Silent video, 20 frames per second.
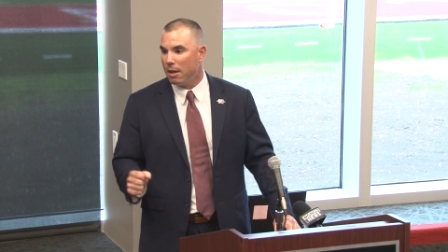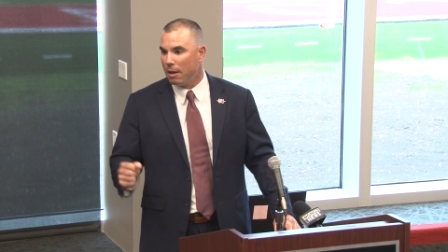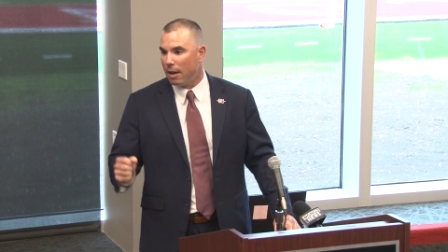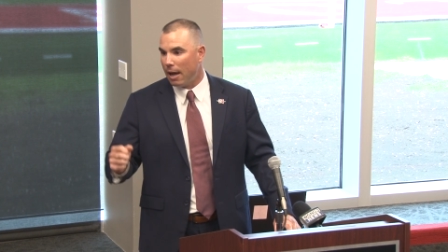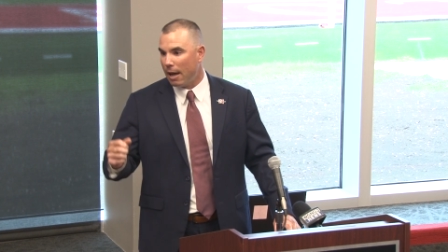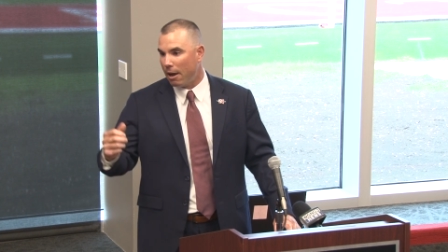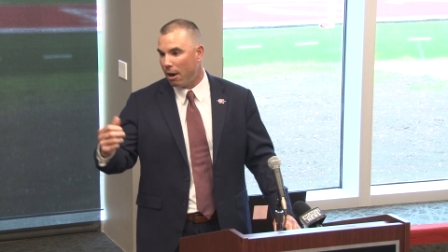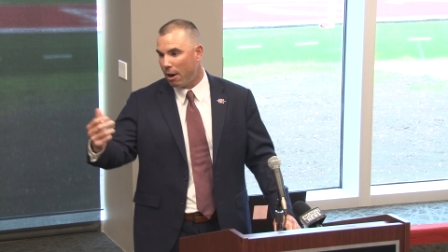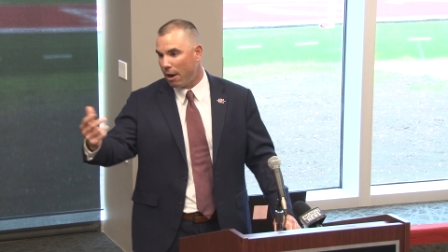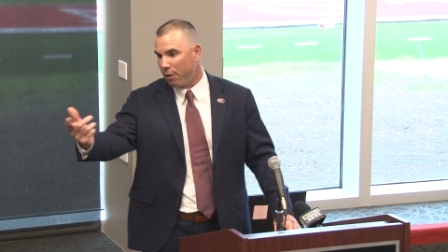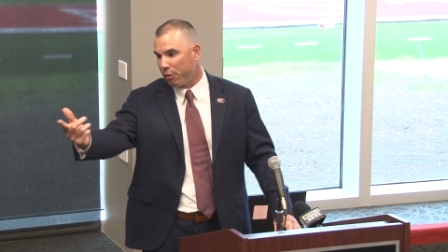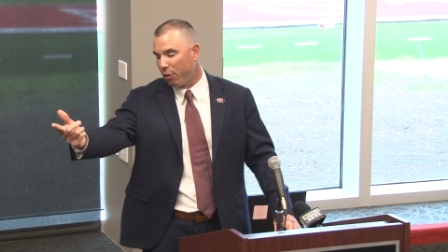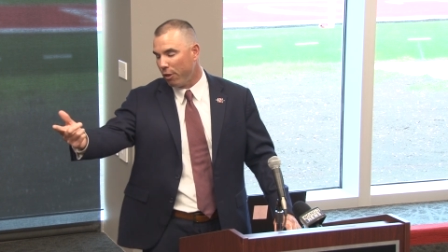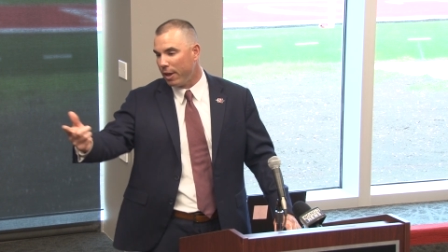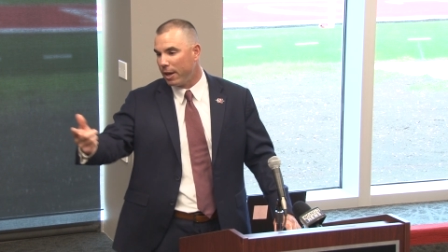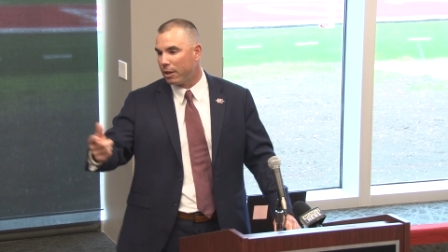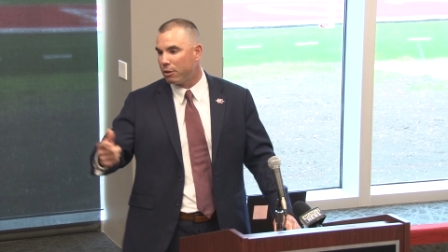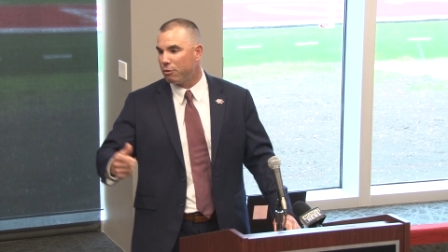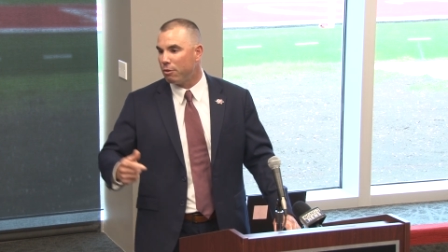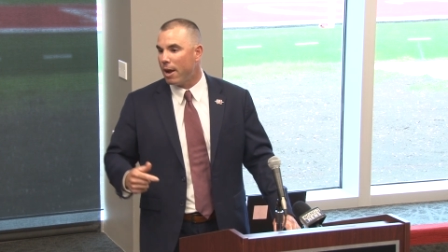Uh, our
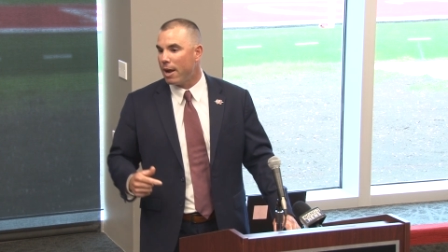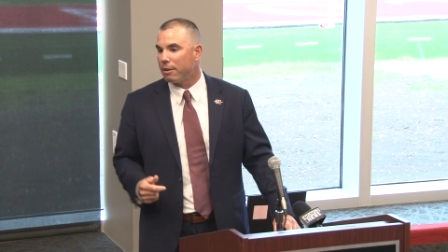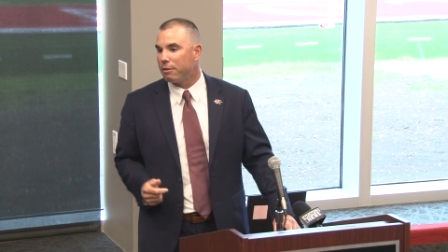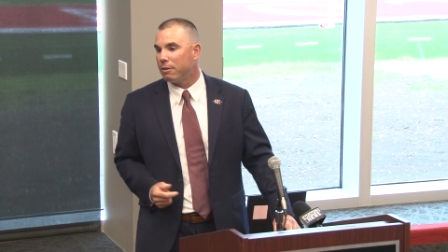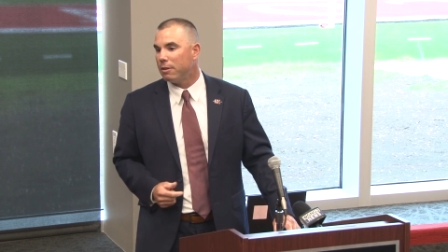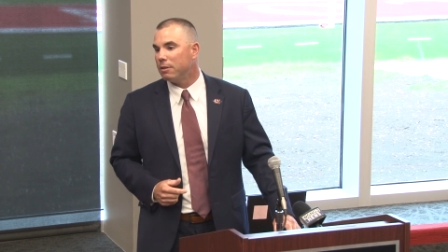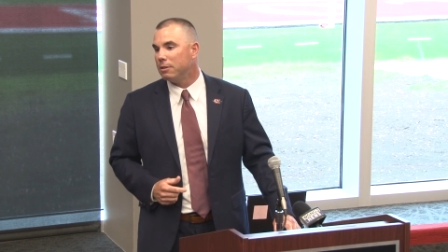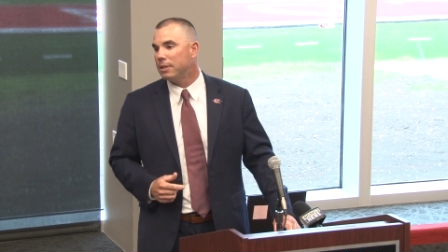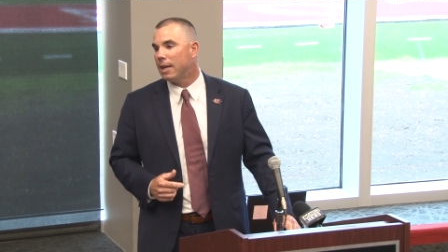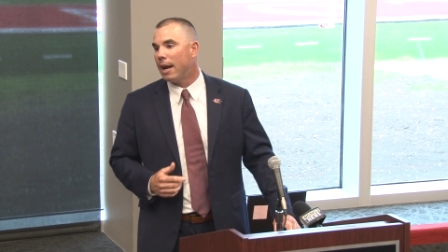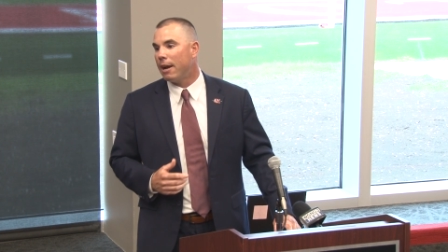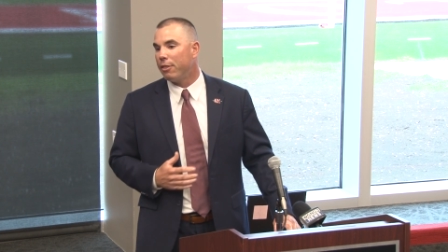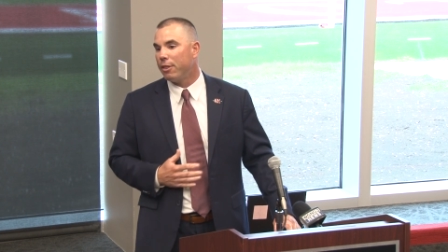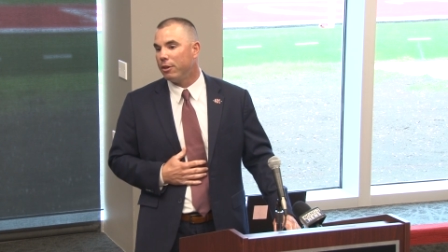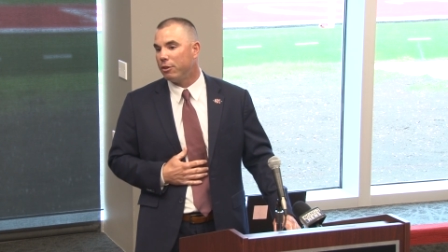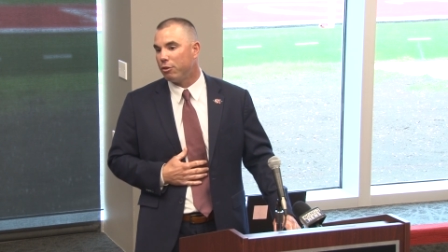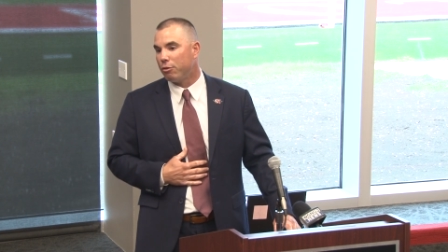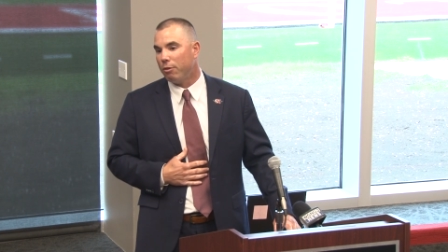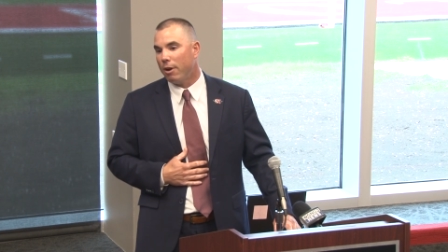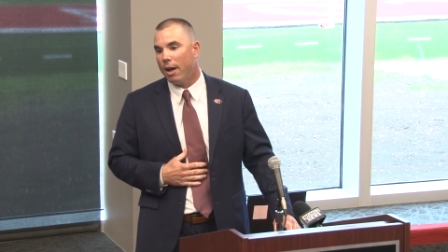athletic director,
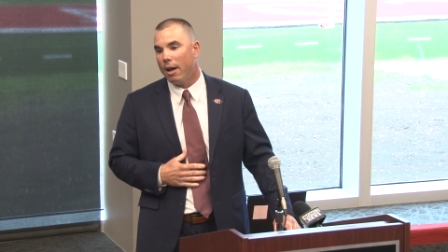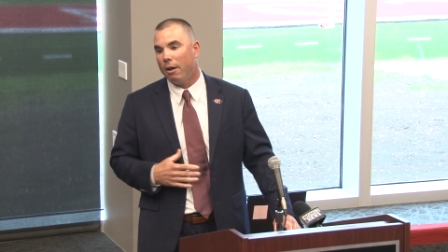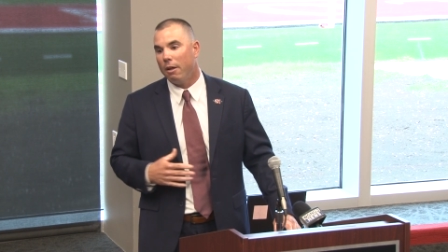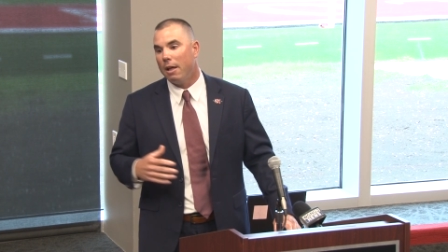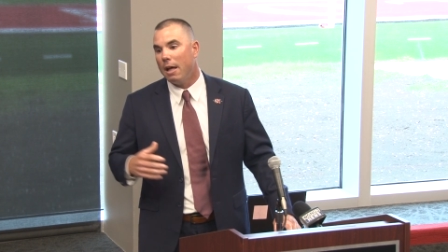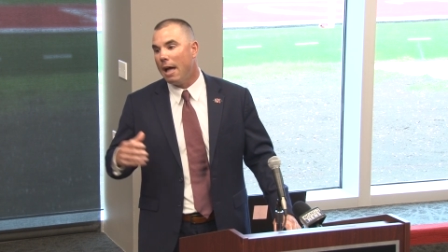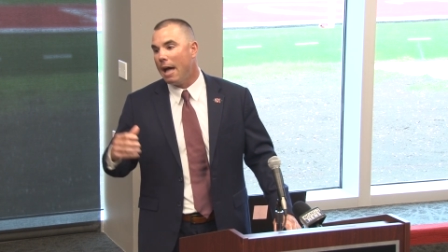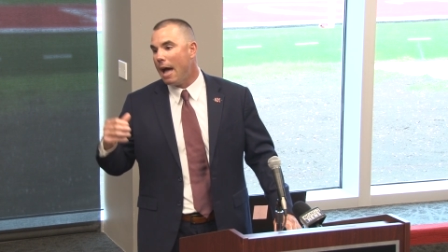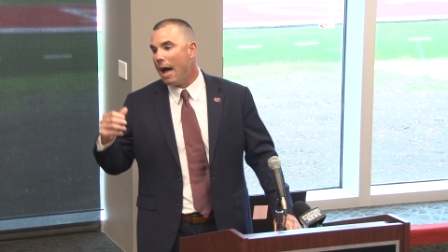Jonathan Terrell,